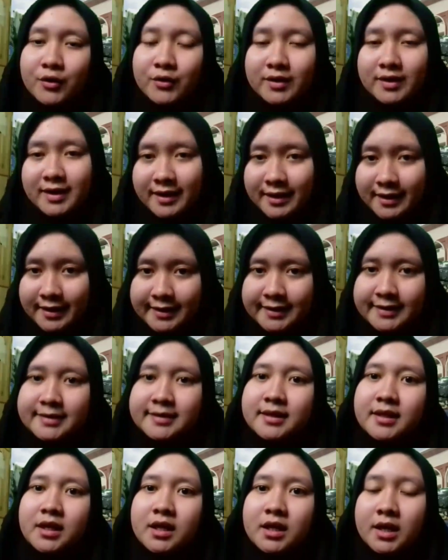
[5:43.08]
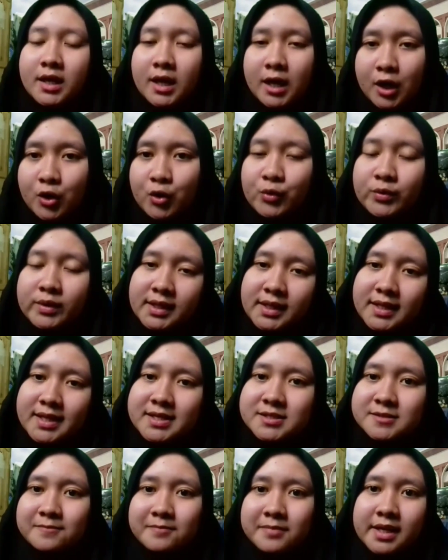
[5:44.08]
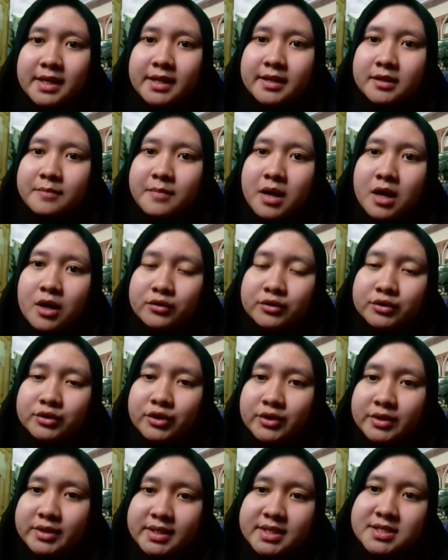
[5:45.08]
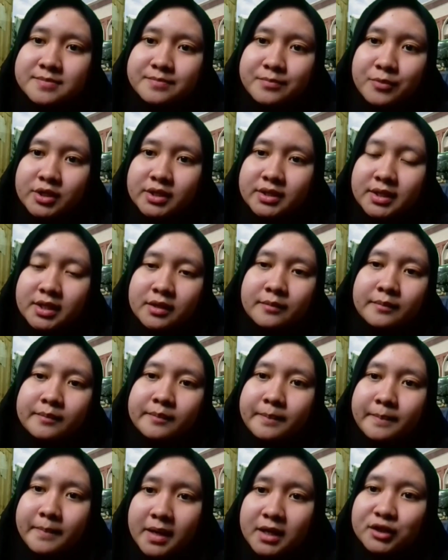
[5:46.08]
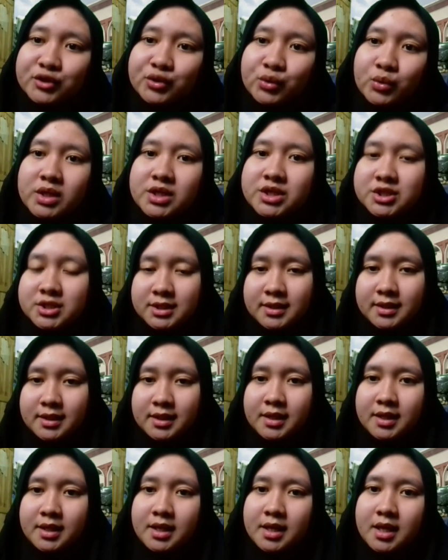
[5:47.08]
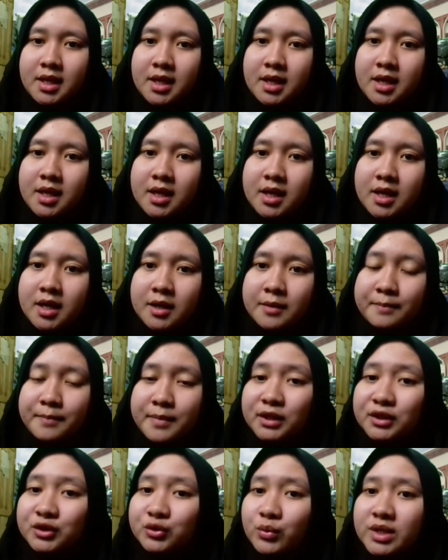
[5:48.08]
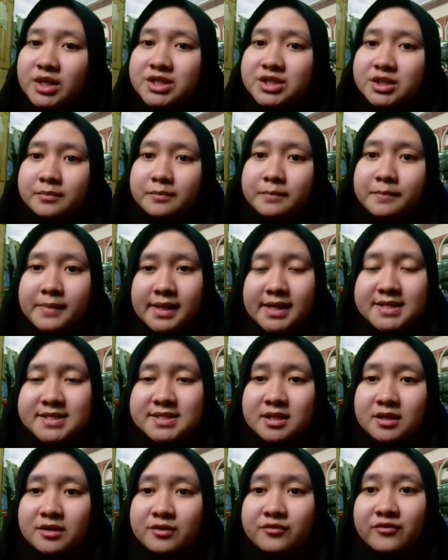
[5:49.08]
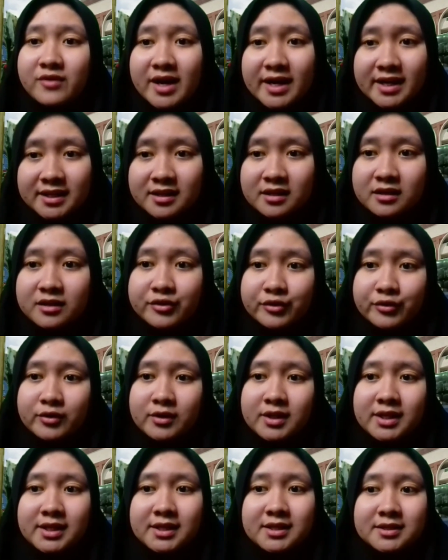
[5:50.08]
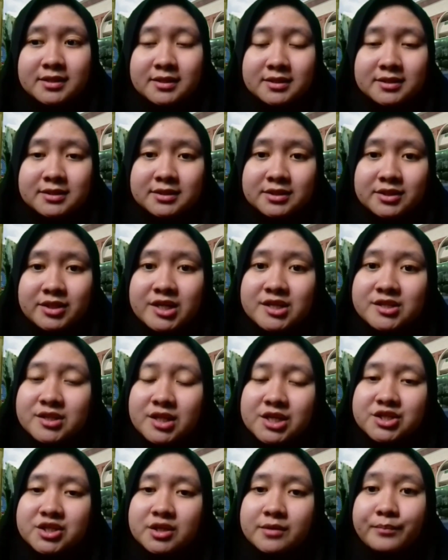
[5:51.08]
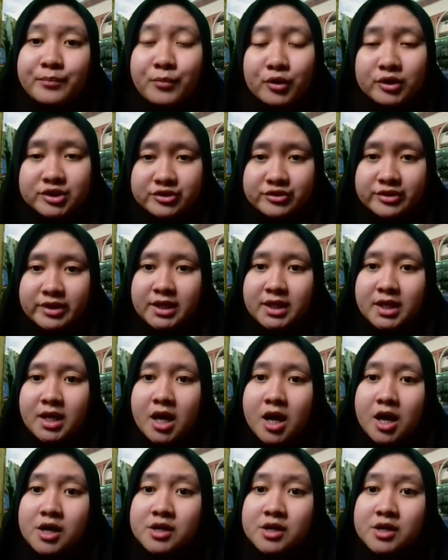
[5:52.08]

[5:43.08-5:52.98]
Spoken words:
Okay, I will explain about corresponding punctuation. Punctuation plays a wider role in the translation poetry,